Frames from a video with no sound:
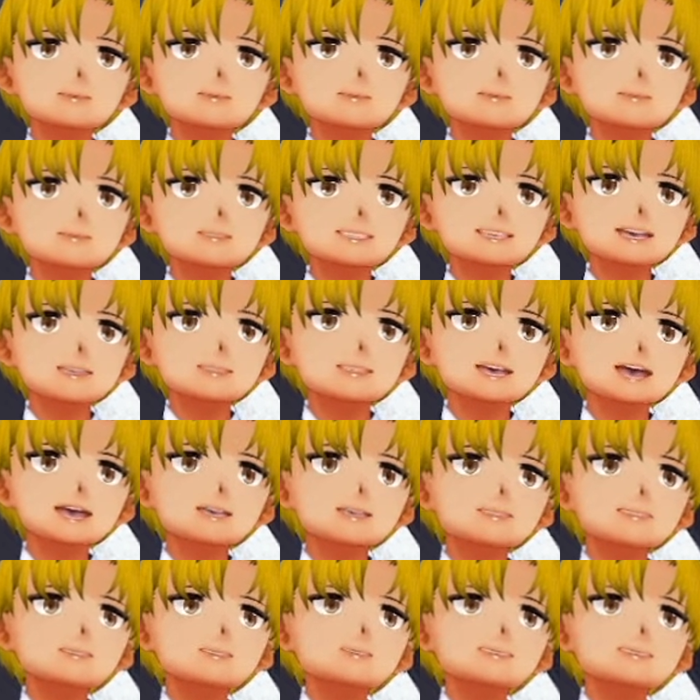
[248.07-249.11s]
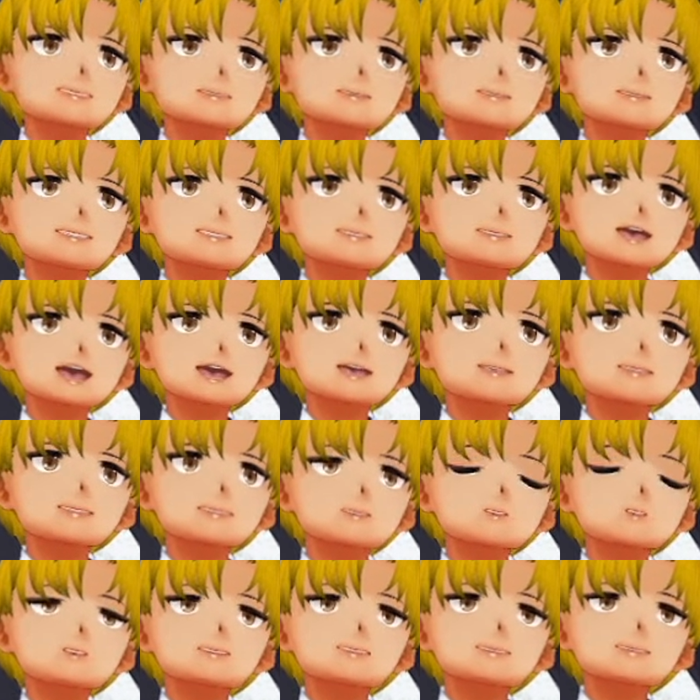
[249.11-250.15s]
I can't convince myself to
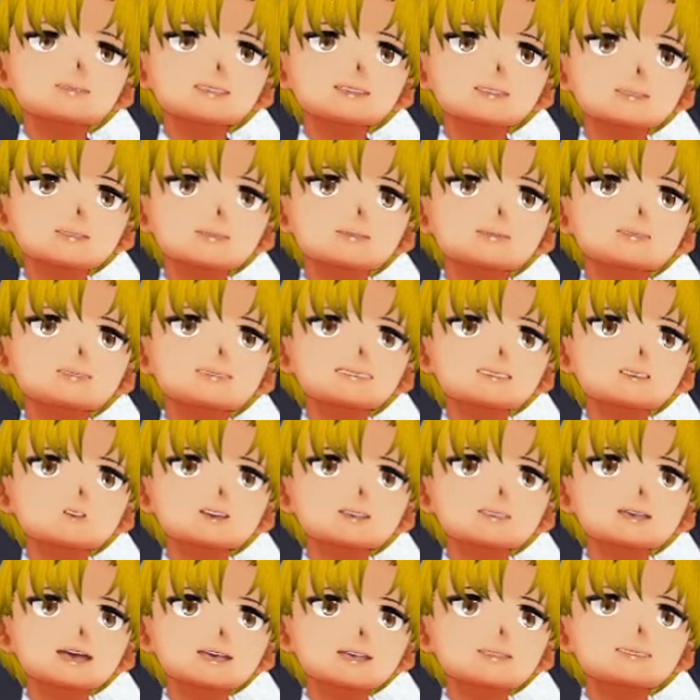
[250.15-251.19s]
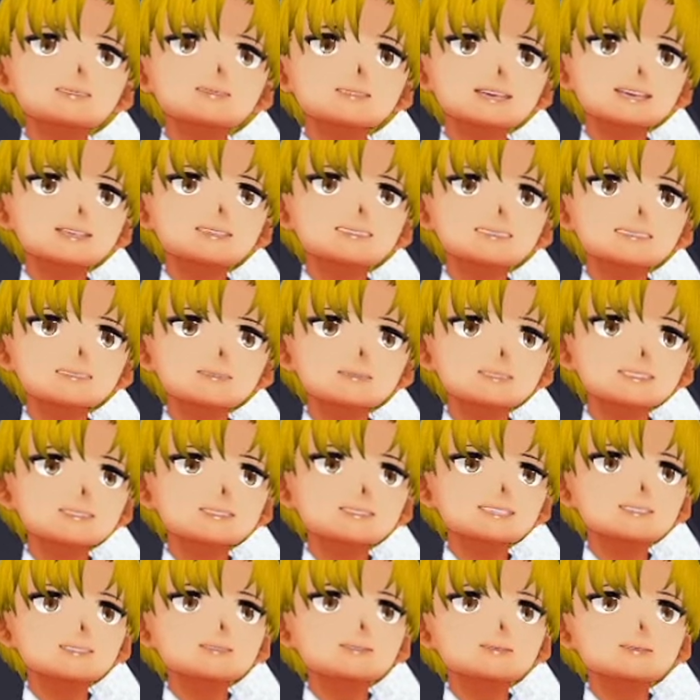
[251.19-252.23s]
go to therapy when I'm the happiest I've
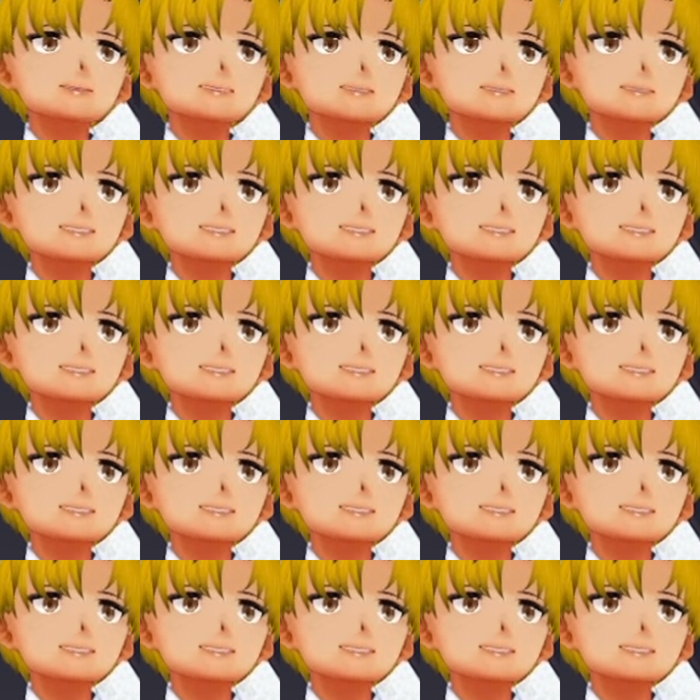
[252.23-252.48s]
ever been.